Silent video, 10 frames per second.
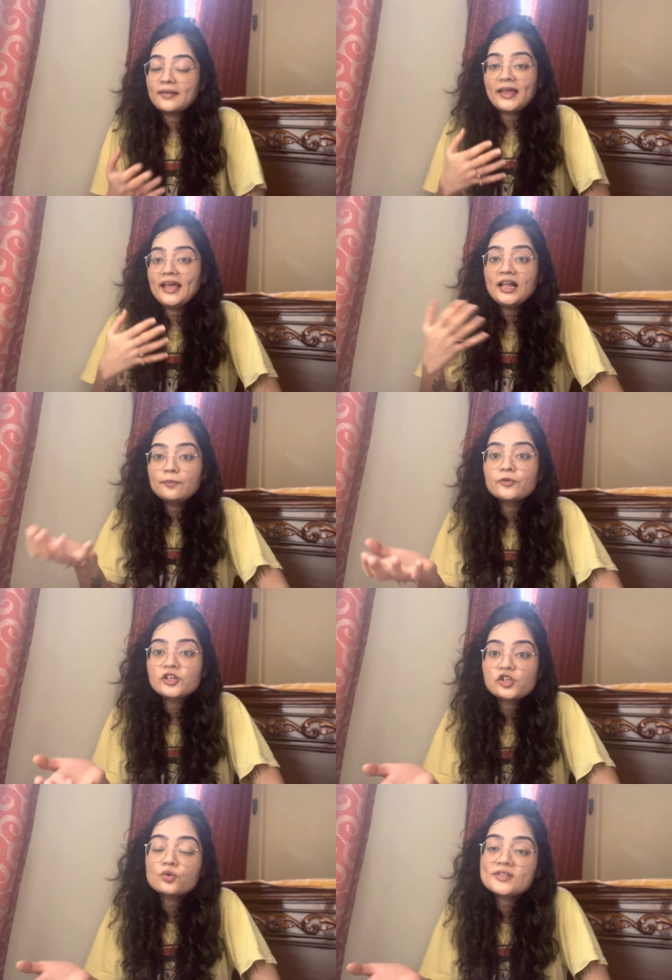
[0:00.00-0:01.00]
help
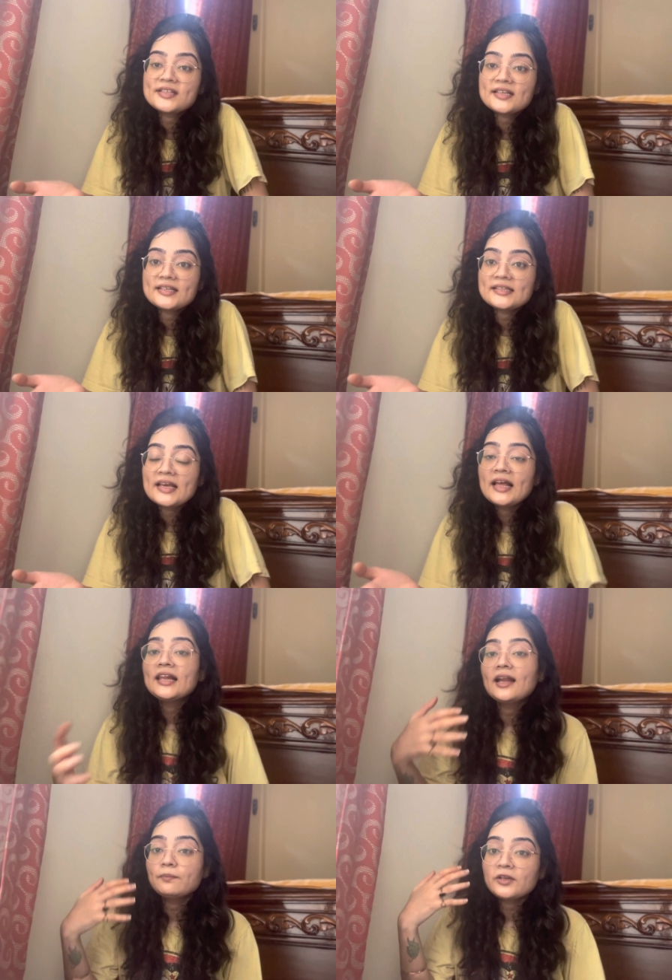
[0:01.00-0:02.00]
reduce it.
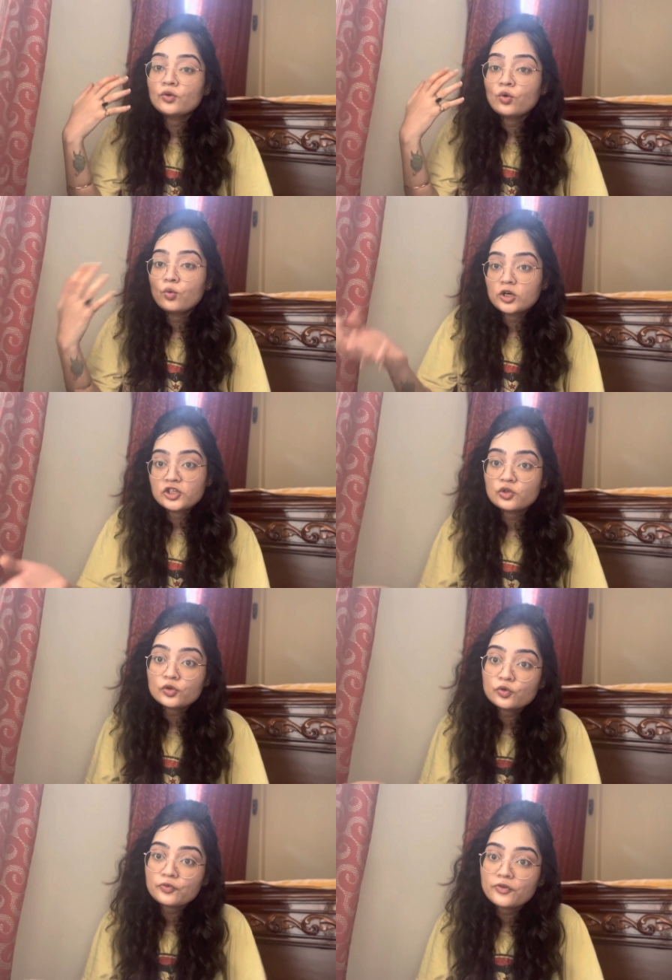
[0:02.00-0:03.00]
Let me know what you
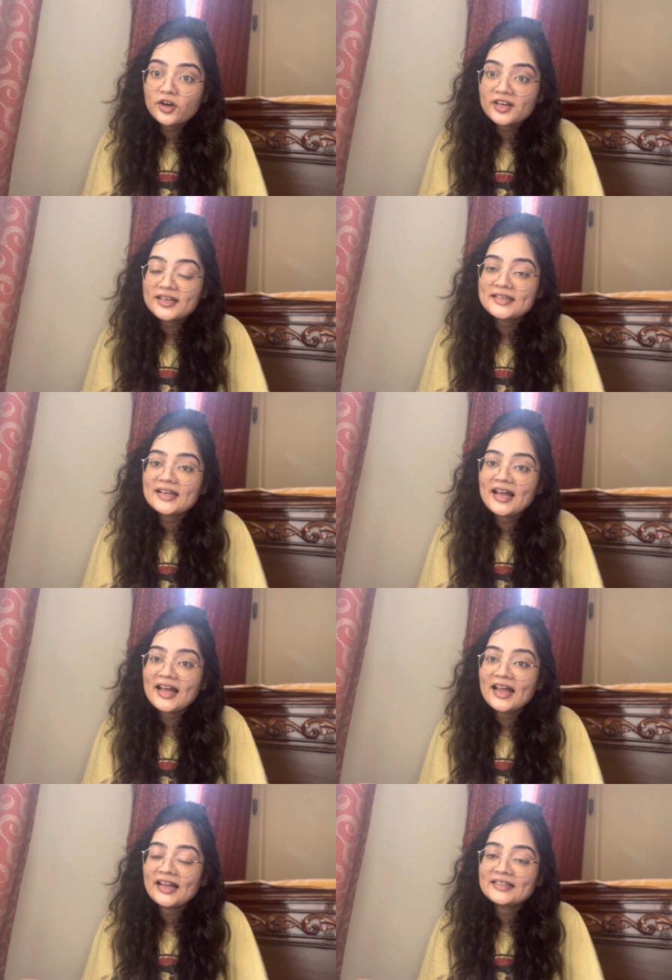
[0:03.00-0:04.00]
do for it,
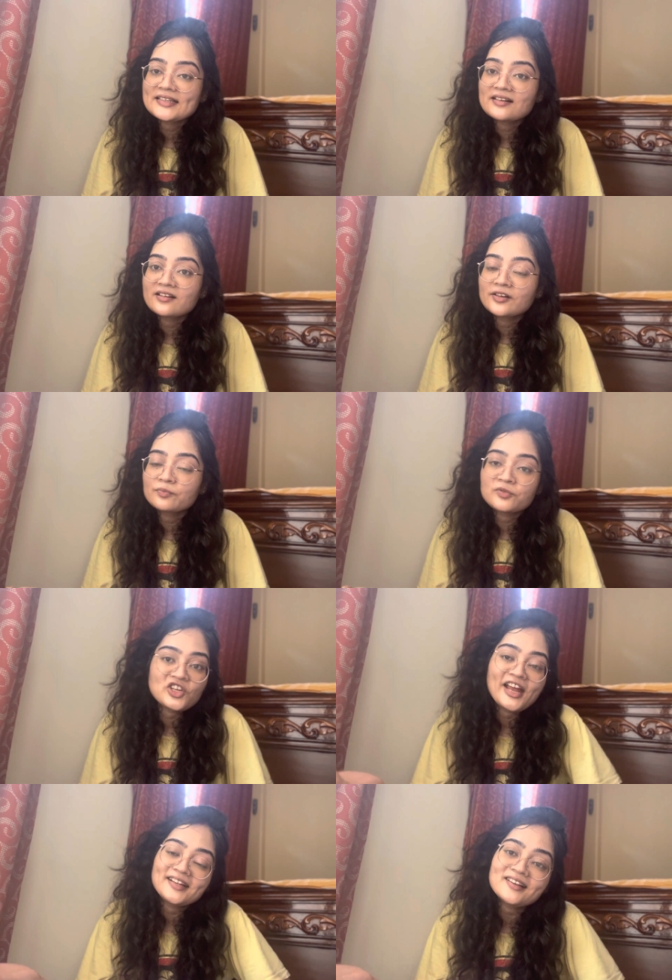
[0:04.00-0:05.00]
and
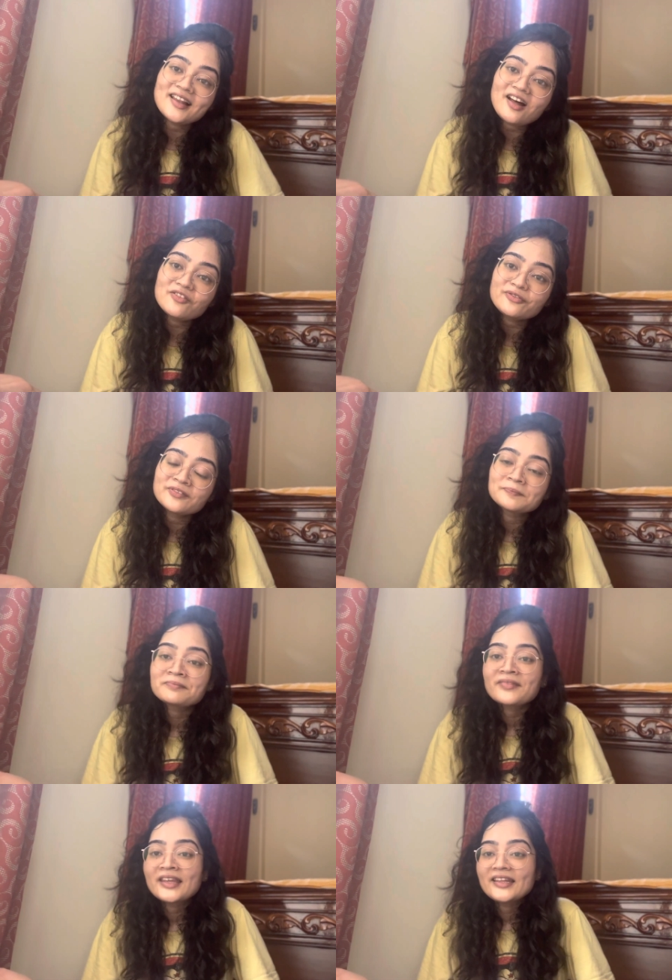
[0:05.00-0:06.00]
share the love.
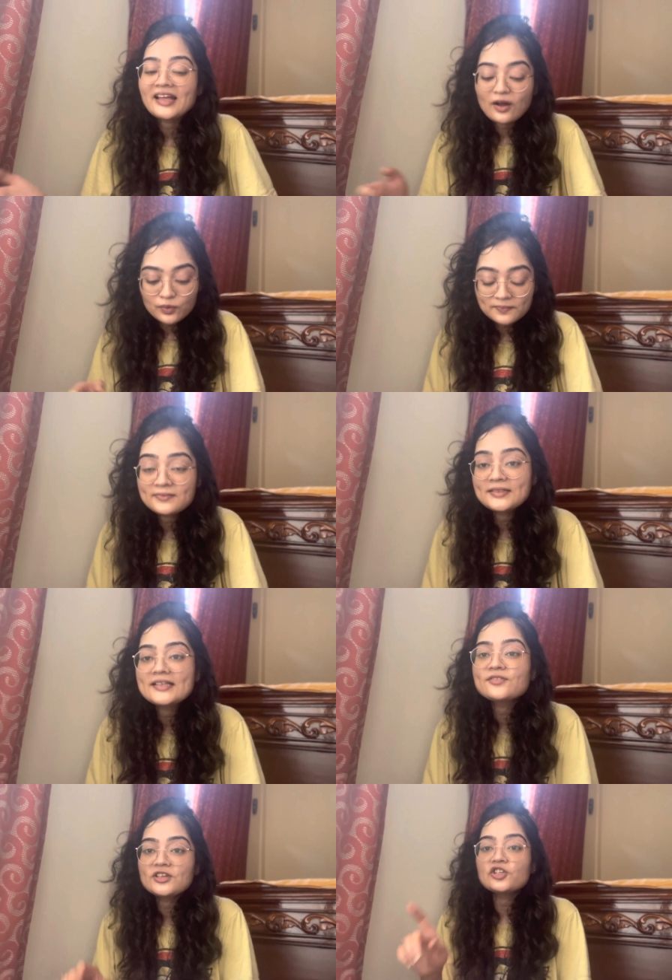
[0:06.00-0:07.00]
Now,
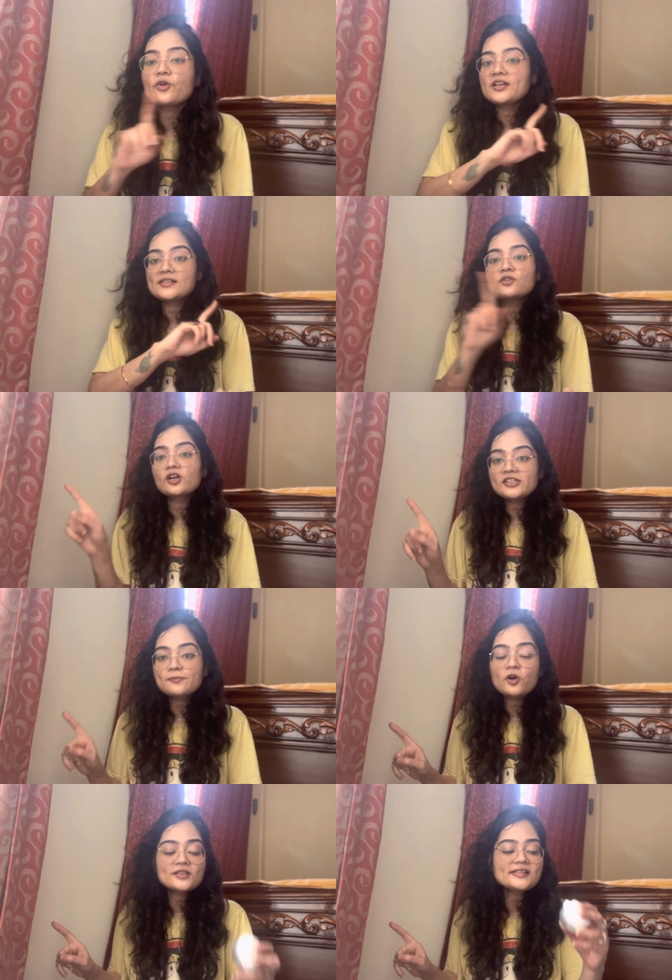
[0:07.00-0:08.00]
this video is not
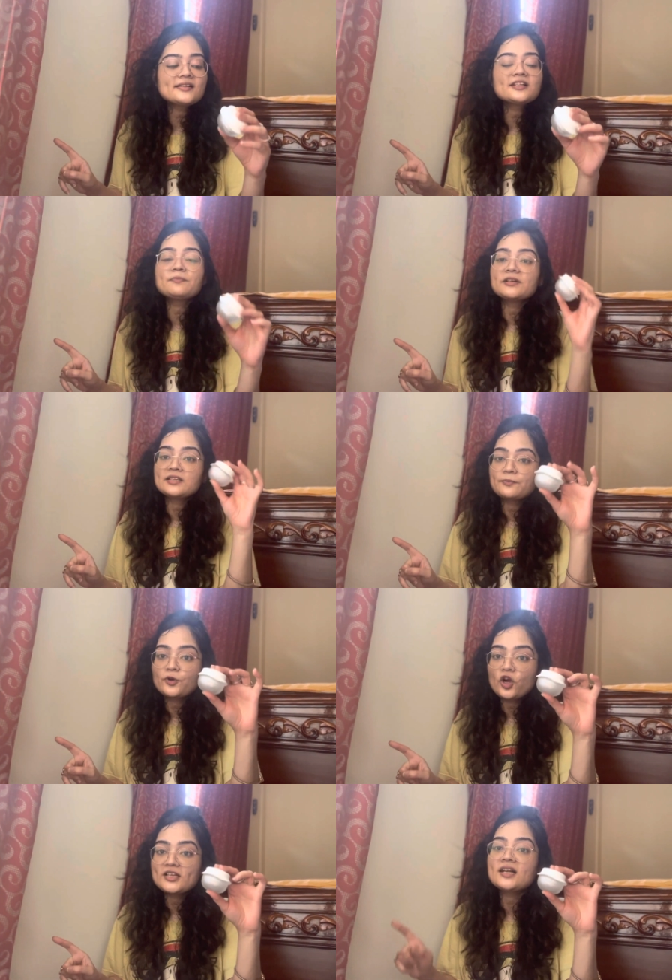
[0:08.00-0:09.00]
sponsored, but the
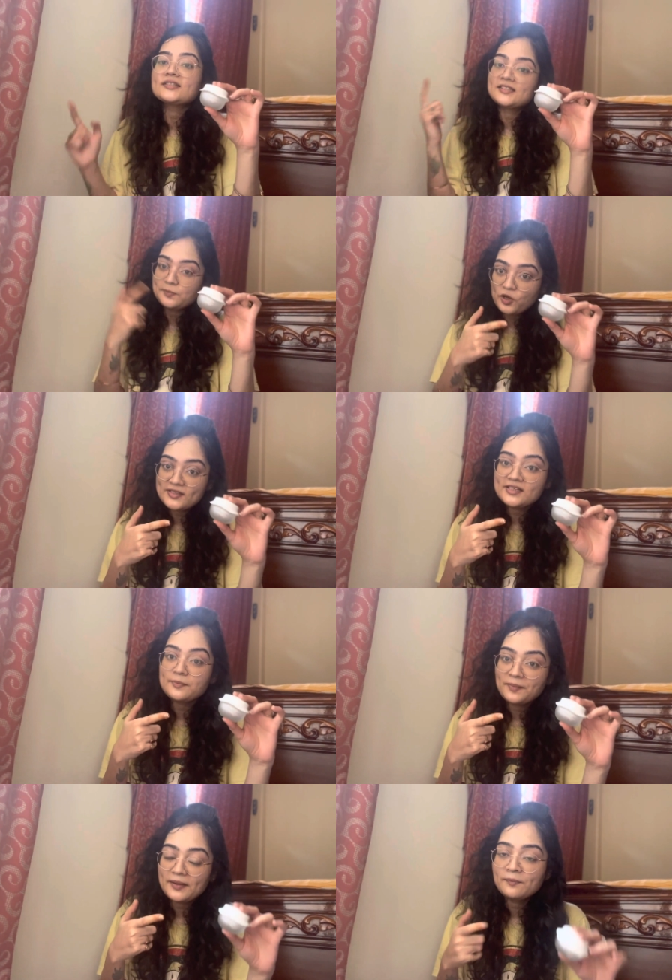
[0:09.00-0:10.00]
product is
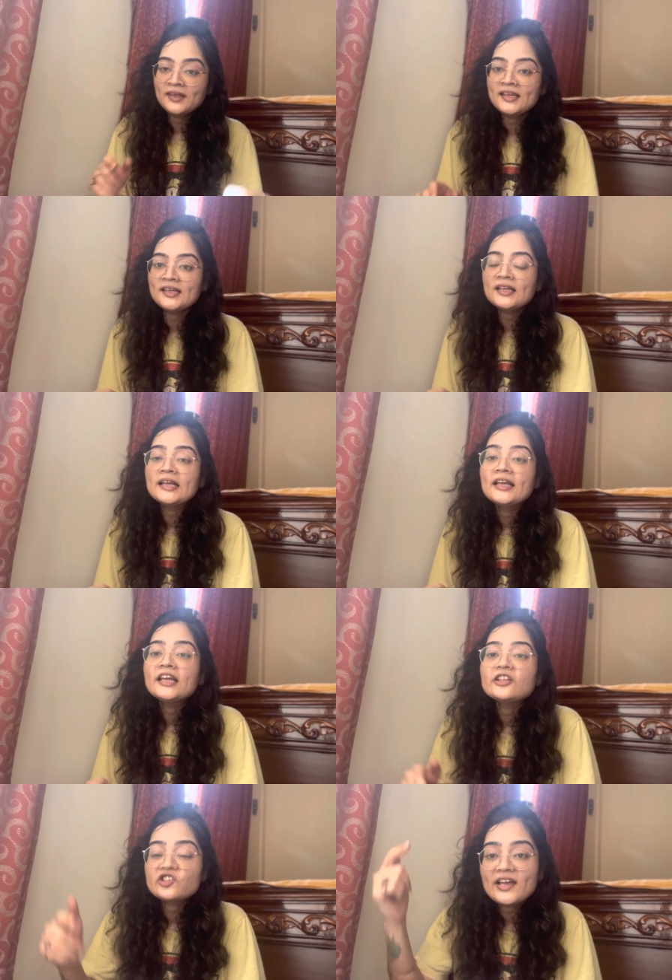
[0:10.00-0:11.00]
sponsored by me.
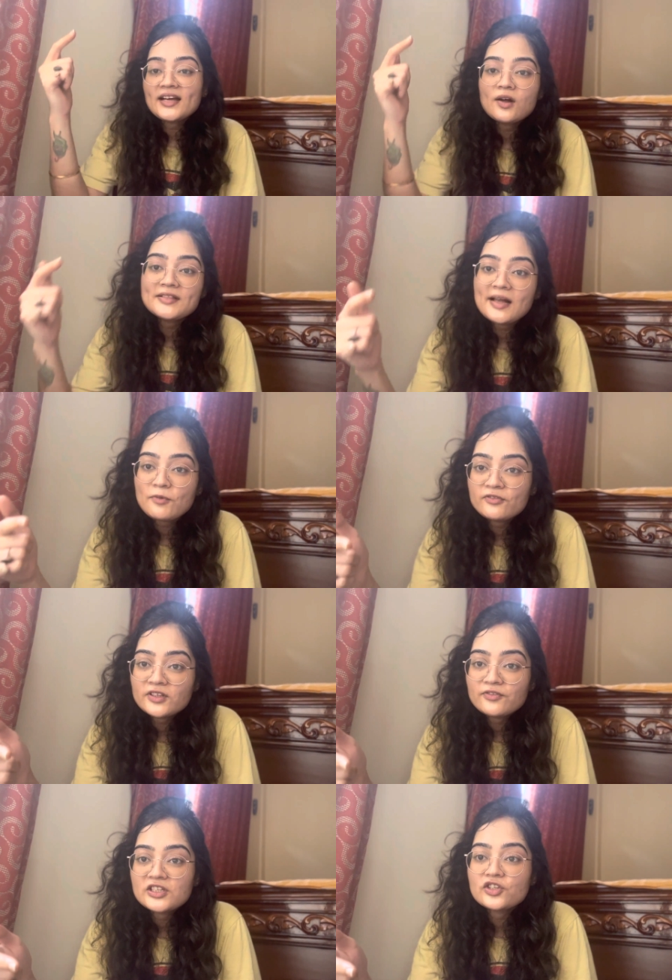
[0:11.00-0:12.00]
Check out some of the
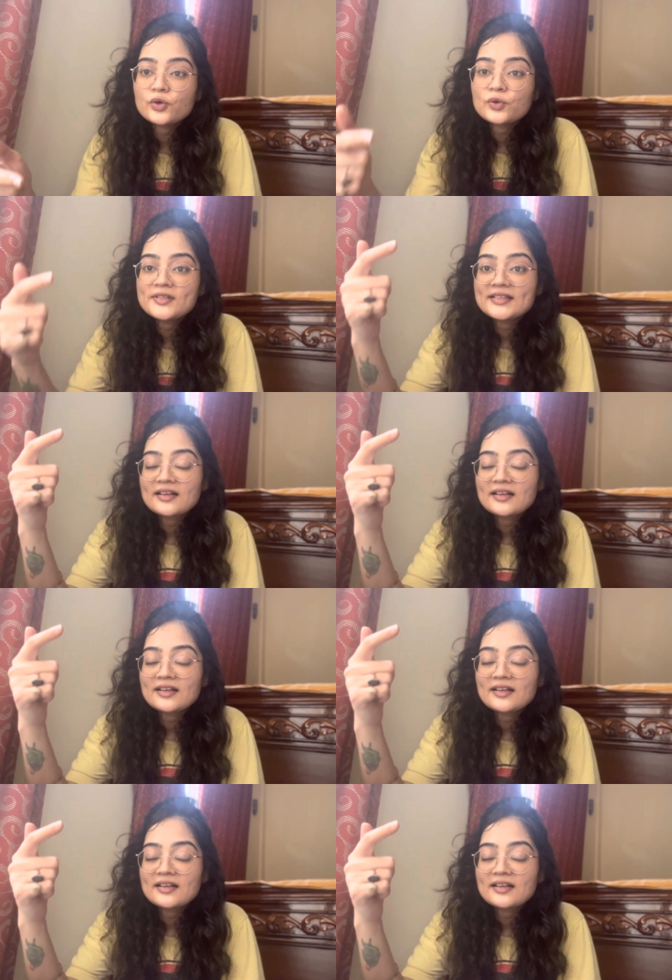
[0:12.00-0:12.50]
videos